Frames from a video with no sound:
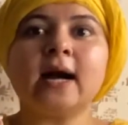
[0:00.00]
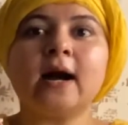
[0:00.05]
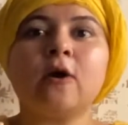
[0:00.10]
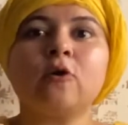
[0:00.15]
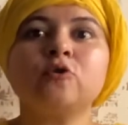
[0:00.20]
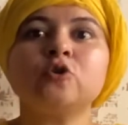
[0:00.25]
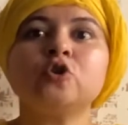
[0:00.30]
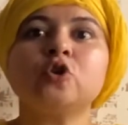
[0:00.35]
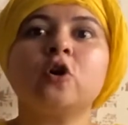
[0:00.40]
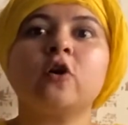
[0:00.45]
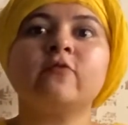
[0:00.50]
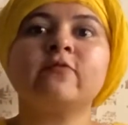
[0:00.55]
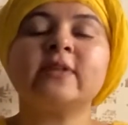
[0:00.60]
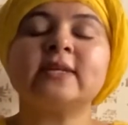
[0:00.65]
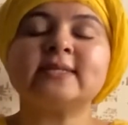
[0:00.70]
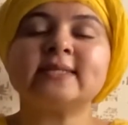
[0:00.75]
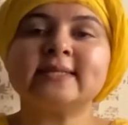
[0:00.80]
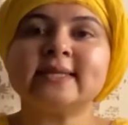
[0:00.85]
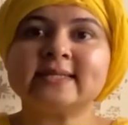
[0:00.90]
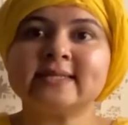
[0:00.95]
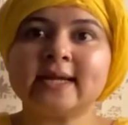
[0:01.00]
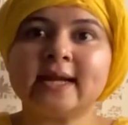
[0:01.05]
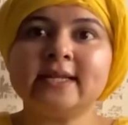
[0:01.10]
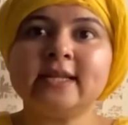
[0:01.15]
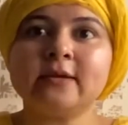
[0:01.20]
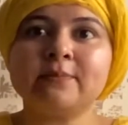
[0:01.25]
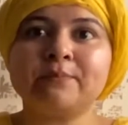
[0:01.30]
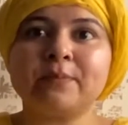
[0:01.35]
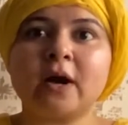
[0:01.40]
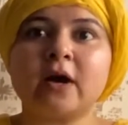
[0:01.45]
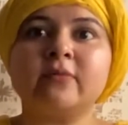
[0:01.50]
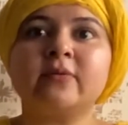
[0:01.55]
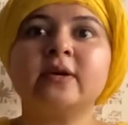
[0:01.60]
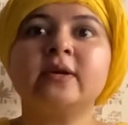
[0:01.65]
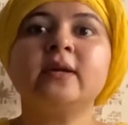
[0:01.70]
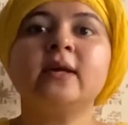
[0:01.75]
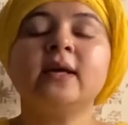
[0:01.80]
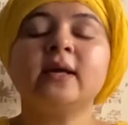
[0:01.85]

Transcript: out of that satanic power,